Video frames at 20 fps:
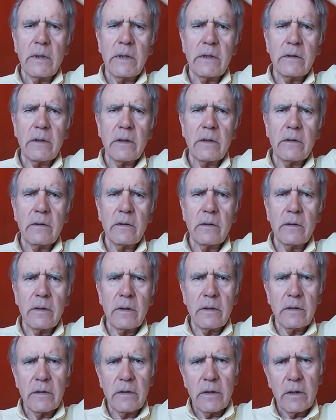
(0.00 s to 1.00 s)
We thus
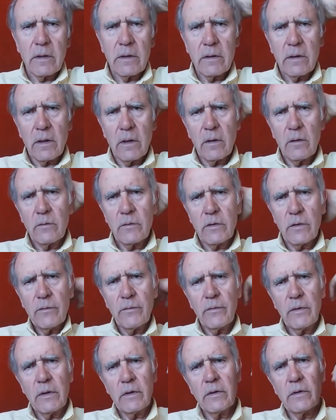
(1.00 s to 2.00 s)
understand how
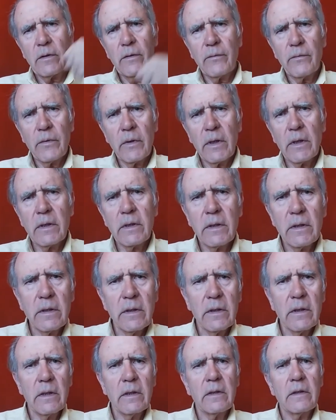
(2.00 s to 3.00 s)
the philosopher
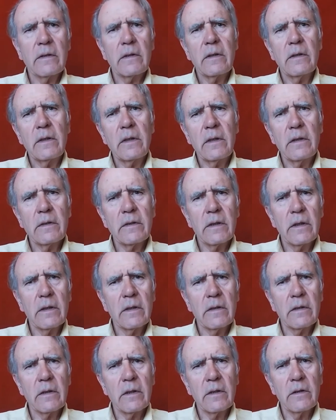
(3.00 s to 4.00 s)
is
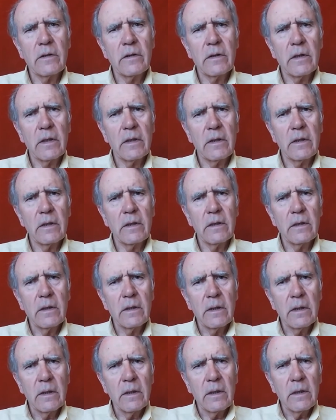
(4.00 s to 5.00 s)
essentially
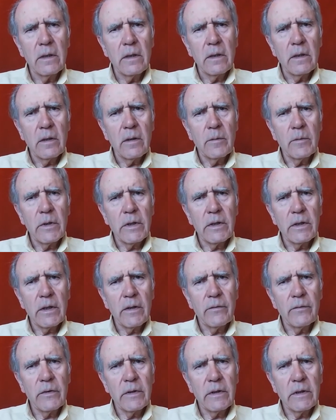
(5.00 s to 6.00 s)
a
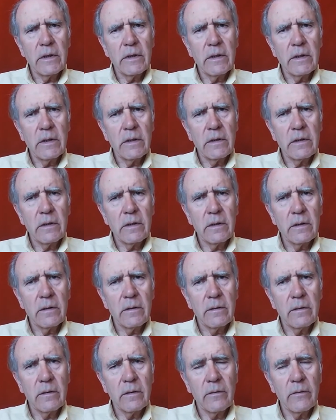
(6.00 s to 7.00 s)
metaphysicist,
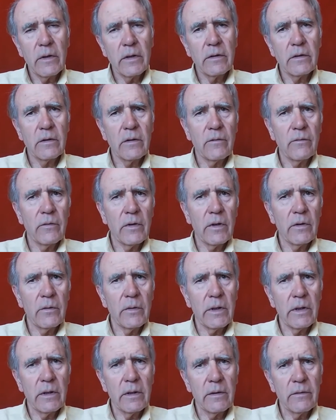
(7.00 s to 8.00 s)
was a
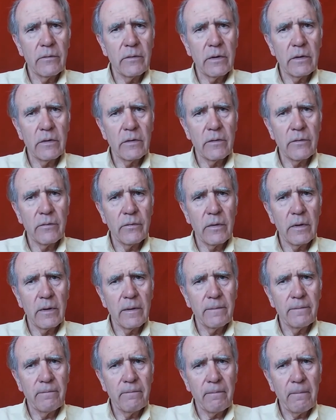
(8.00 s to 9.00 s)
very
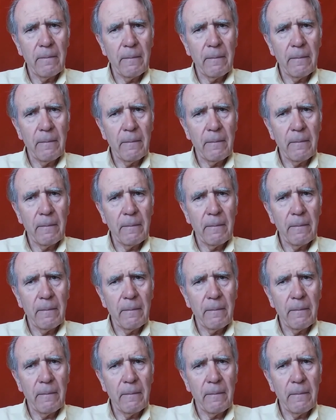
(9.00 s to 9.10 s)
philosopher.